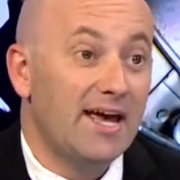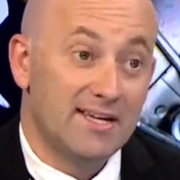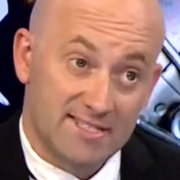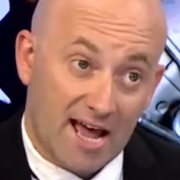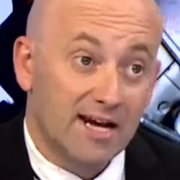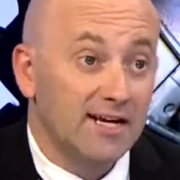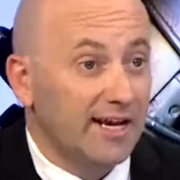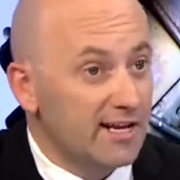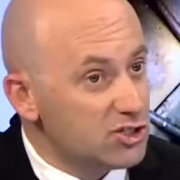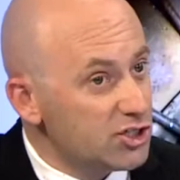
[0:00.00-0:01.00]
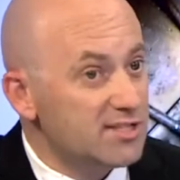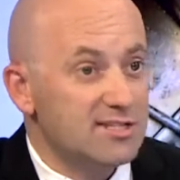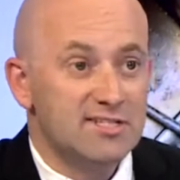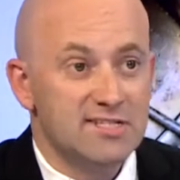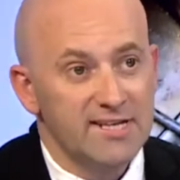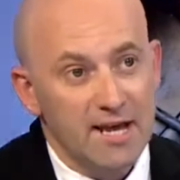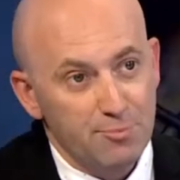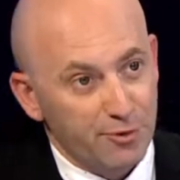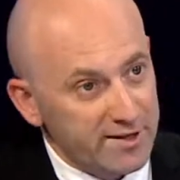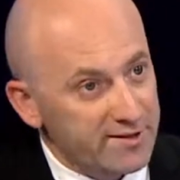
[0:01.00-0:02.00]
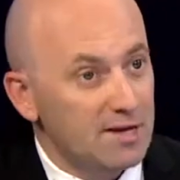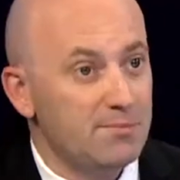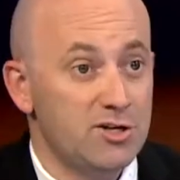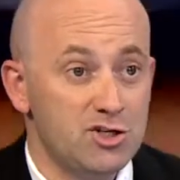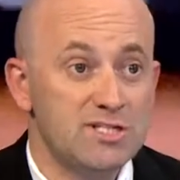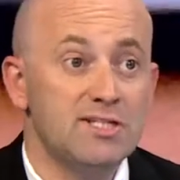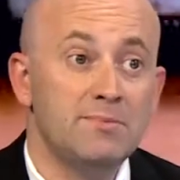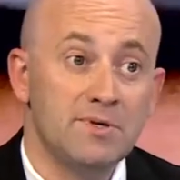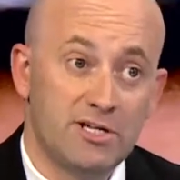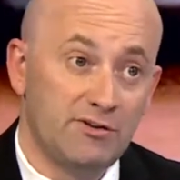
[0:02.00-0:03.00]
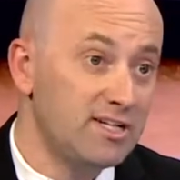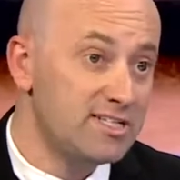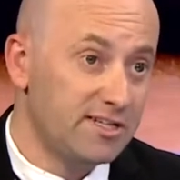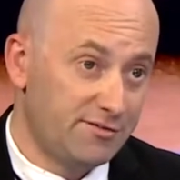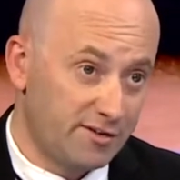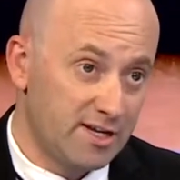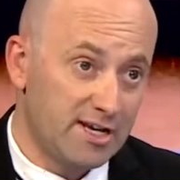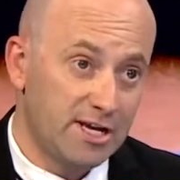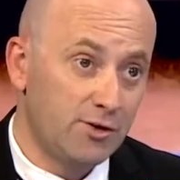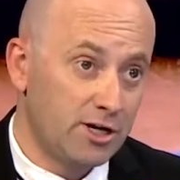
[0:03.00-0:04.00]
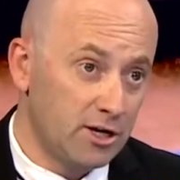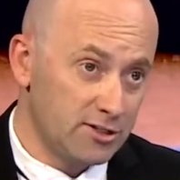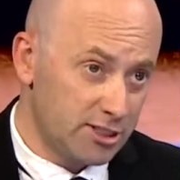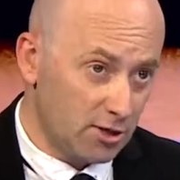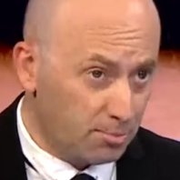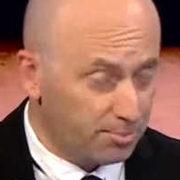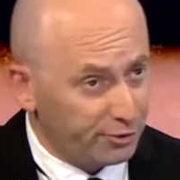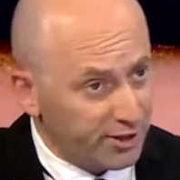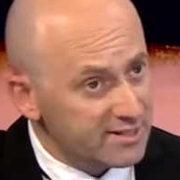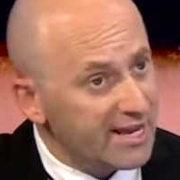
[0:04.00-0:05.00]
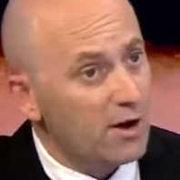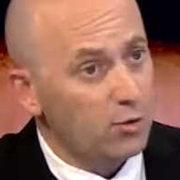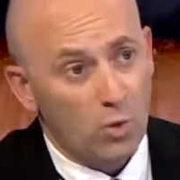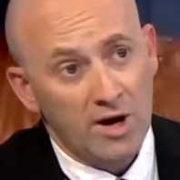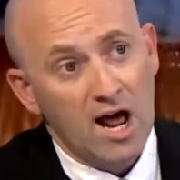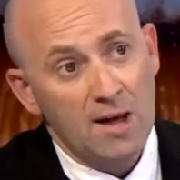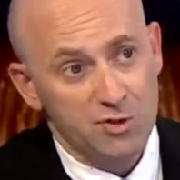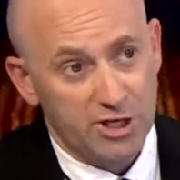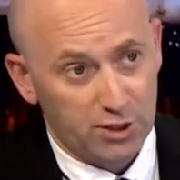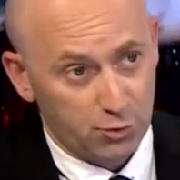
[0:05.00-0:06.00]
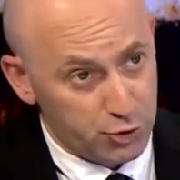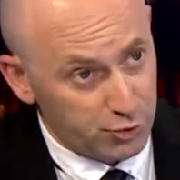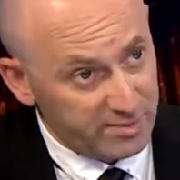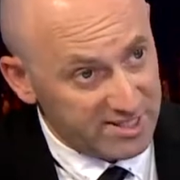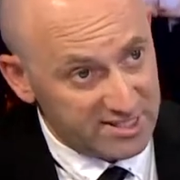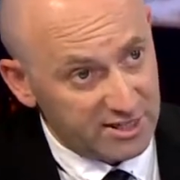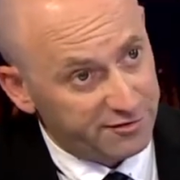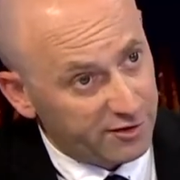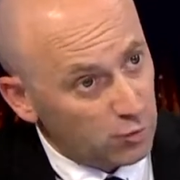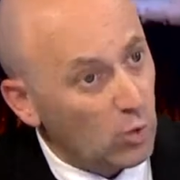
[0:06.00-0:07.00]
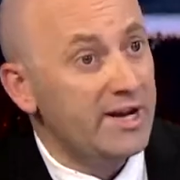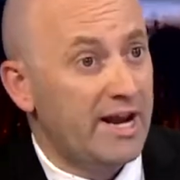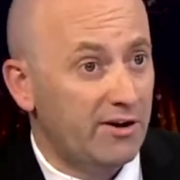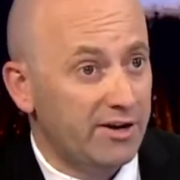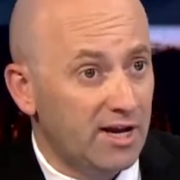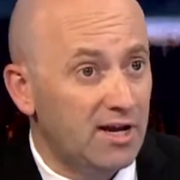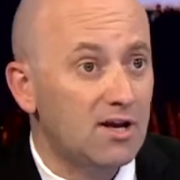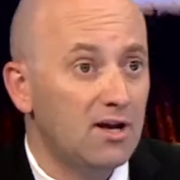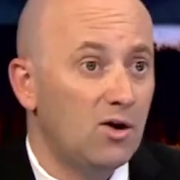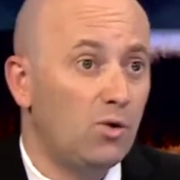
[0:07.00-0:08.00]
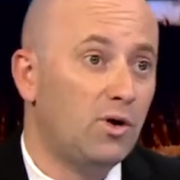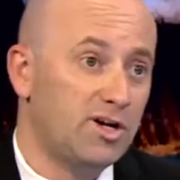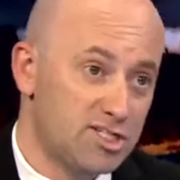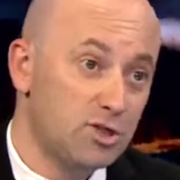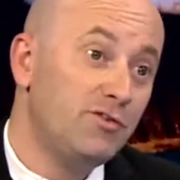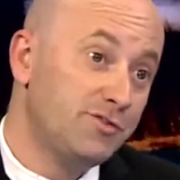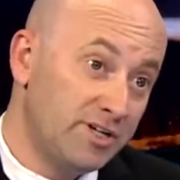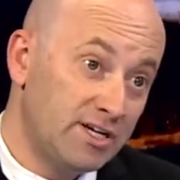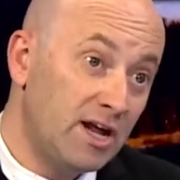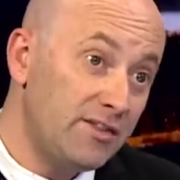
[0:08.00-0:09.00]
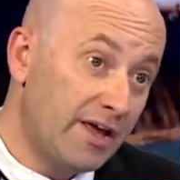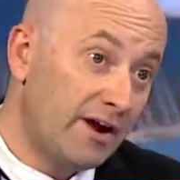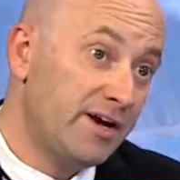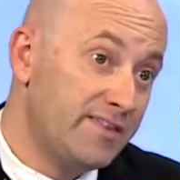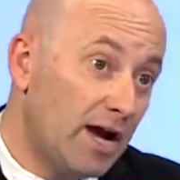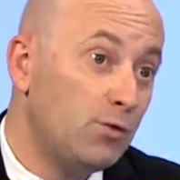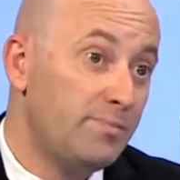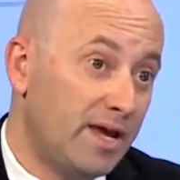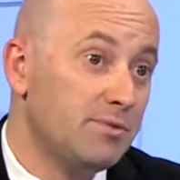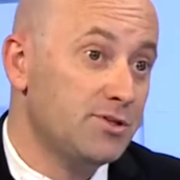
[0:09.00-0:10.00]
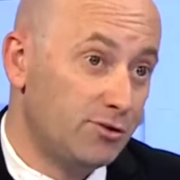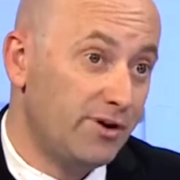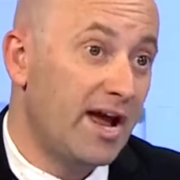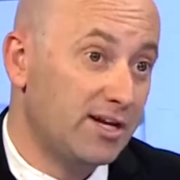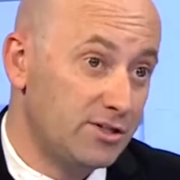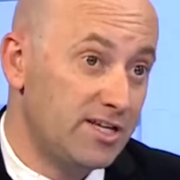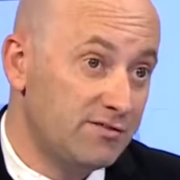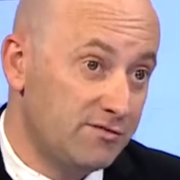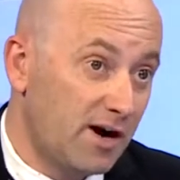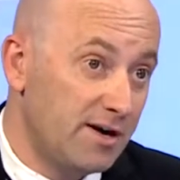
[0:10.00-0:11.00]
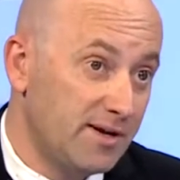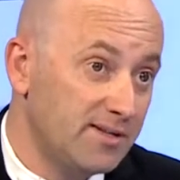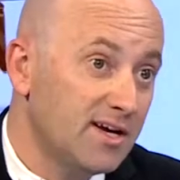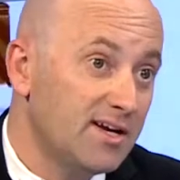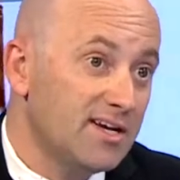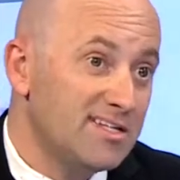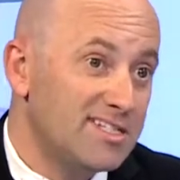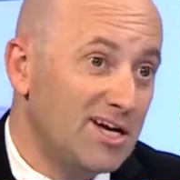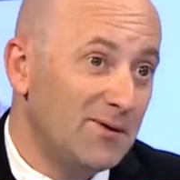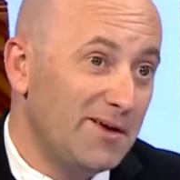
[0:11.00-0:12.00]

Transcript: Exactly. It's the same printing, but it's just that the material is different, and you can also print out one object which would be stiffer in one area or softer in another area, and that would be able to react to the environment. So